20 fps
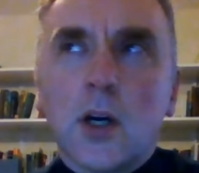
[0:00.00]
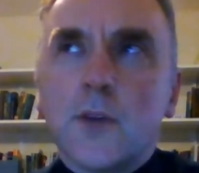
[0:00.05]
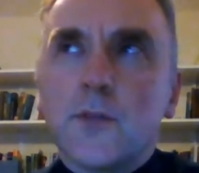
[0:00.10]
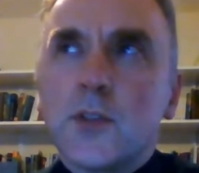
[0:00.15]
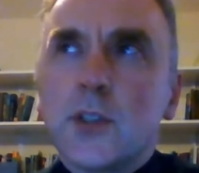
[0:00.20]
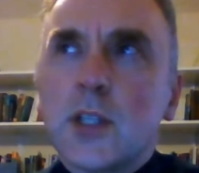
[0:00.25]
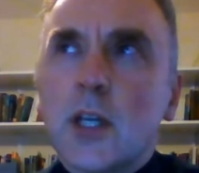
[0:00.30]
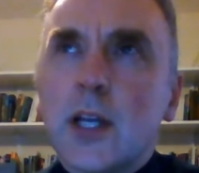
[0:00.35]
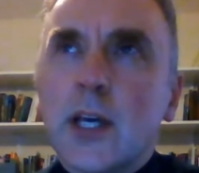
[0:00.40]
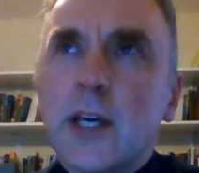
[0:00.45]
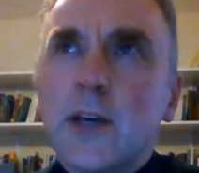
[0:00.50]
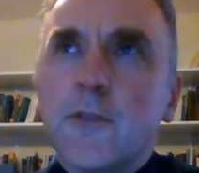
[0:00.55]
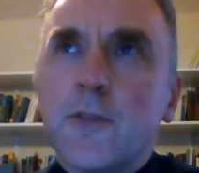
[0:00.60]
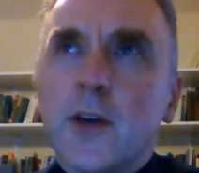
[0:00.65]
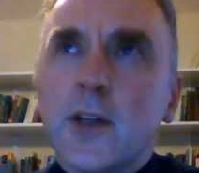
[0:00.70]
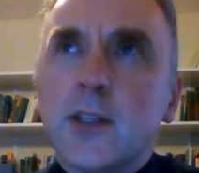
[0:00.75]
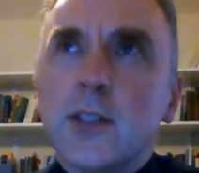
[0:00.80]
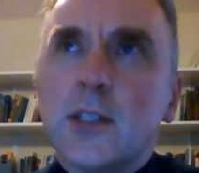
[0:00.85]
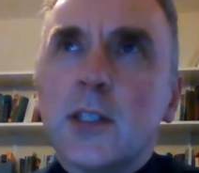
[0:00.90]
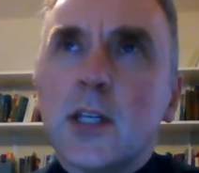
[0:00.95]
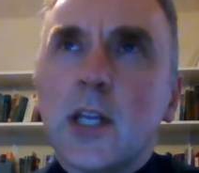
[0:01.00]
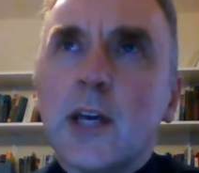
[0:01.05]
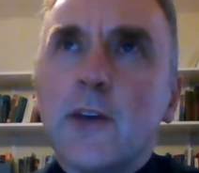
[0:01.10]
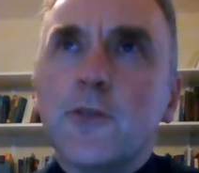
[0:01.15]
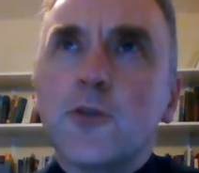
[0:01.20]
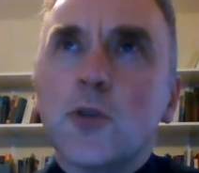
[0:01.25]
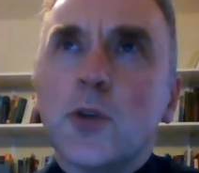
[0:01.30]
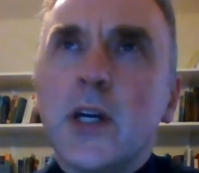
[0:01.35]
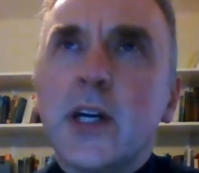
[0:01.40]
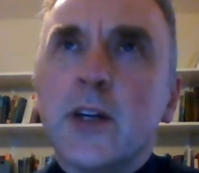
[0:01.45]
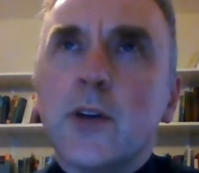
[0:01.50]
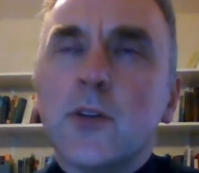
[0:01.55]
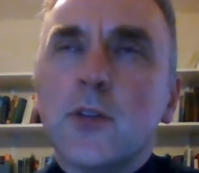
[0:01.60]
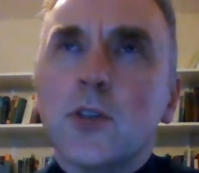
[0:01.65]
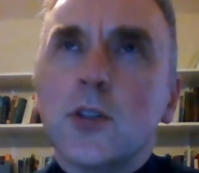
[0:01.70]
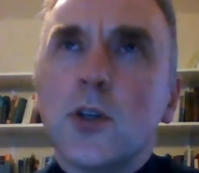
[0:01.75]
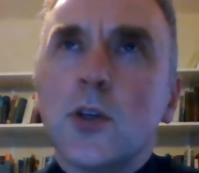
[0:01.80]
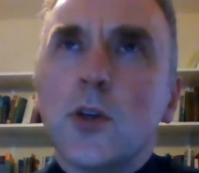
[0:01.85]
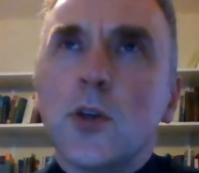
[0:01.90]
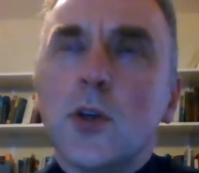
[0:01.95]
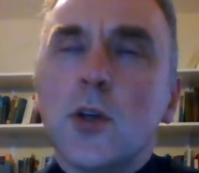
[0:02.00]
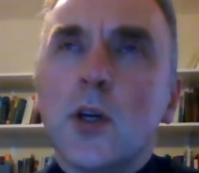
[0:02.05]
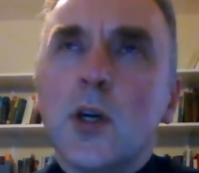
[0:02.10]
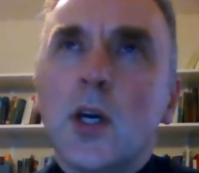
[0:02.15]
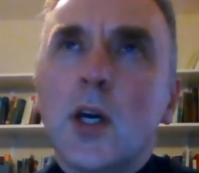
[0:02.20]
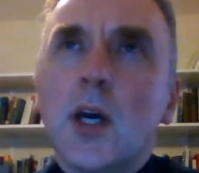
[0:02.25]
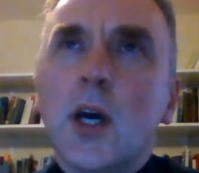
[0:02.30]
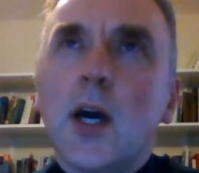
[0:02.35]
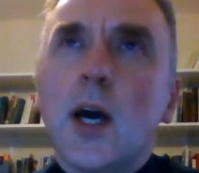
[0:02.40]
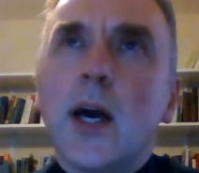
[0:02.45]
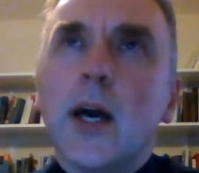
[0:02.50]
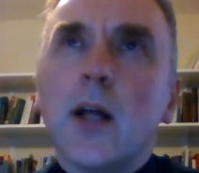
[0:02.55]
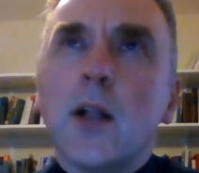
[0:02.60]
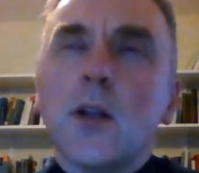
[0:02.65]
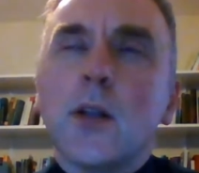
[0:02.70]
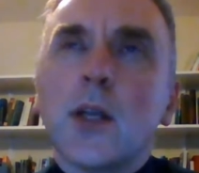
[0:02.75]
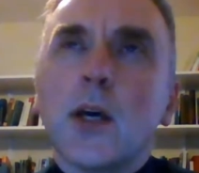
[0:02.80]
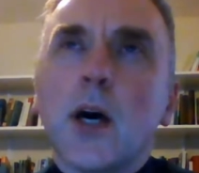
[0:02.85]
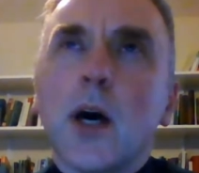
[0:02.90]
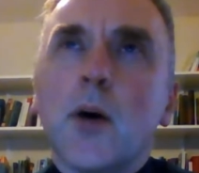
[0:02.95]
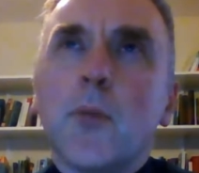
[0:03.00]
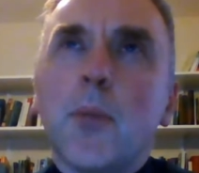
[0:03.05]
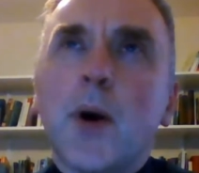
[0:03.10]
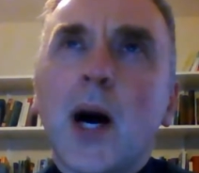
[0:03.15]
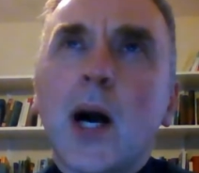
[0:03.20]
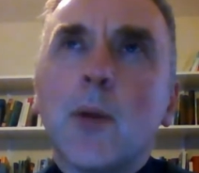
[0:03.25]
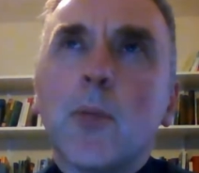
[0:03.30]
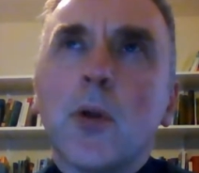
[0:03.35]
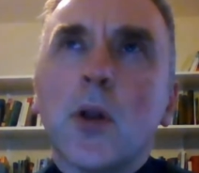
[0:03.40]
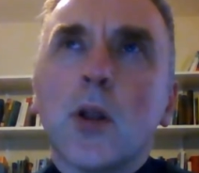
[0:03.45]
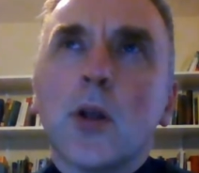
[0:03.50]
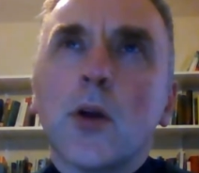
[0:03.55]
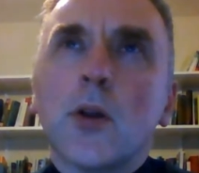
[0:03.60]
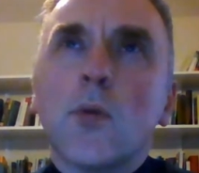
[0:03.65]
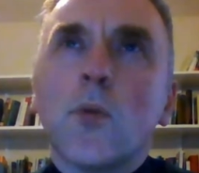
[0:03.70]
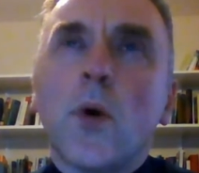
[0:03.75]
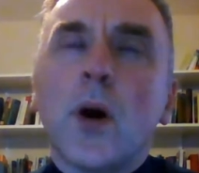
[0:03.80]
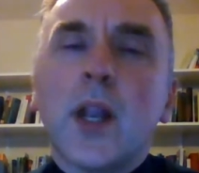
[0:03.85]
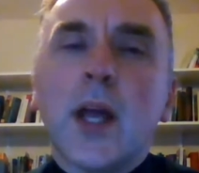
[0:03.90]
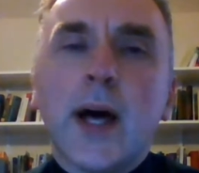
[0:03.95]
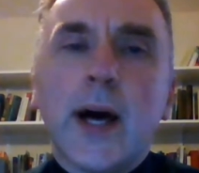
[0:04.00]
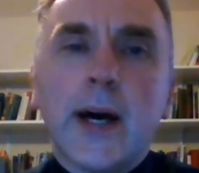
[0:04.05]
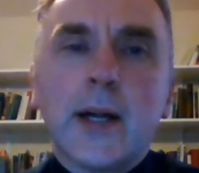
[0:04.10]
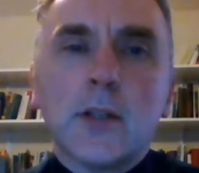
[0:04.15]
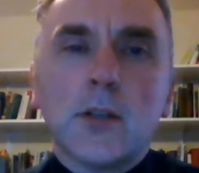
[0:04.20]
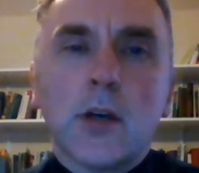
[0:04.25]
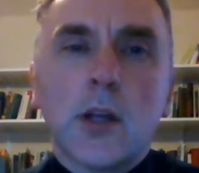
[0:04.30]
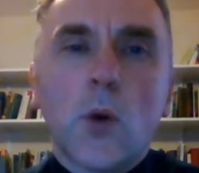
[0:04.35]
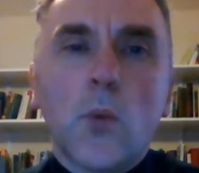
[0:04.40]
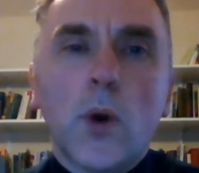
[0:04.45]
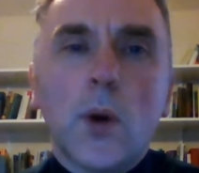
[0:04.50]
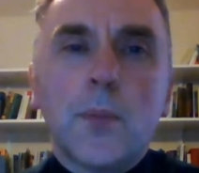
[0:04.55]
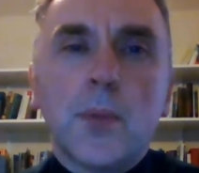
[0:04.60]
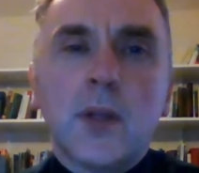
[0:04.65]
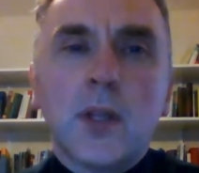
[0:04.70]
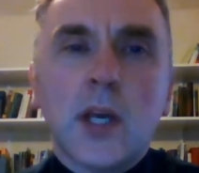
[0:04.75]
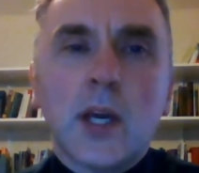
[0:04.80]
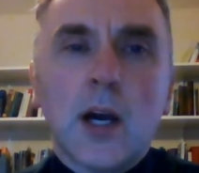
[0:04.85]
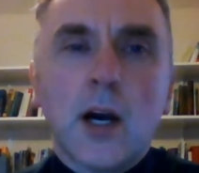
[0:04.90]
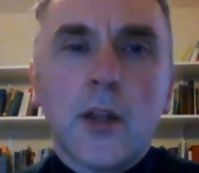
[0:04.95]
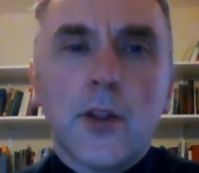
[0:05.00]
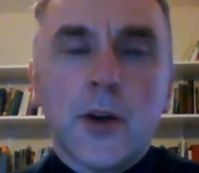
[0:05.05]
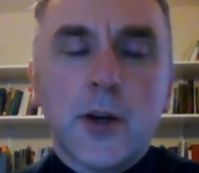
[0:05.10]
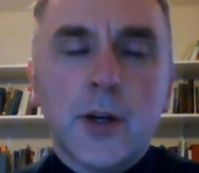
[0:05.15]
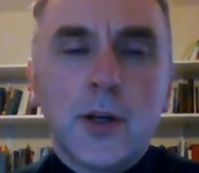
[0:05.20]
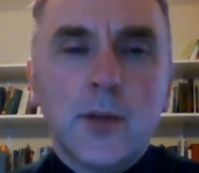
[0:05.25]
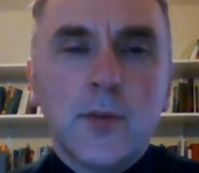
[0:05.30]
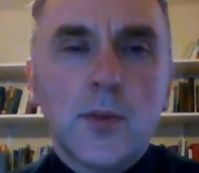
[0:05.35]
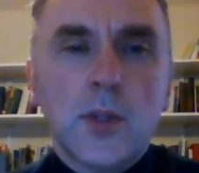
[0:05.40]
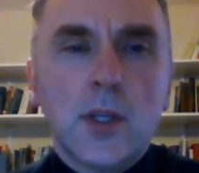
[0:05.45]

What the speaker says: of slave and slave traders who held a Bible in one hand and a whip in the other,